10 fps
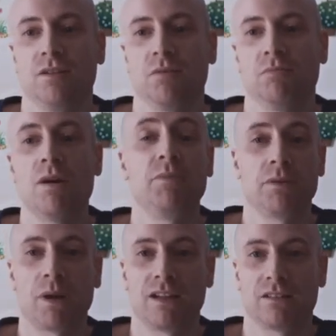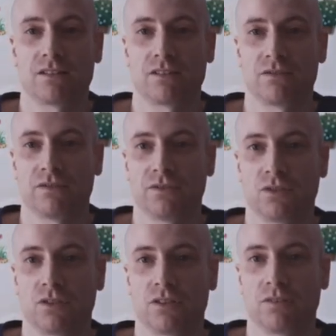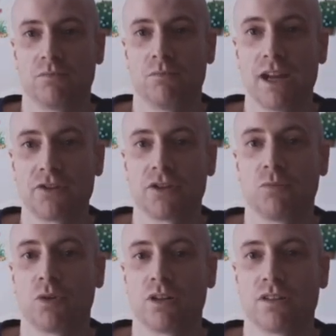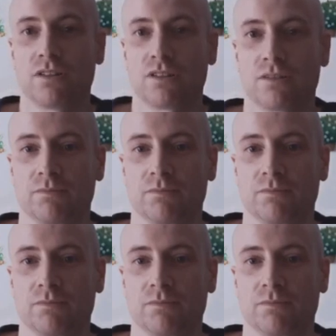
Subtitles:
memory palace for Mandarin words.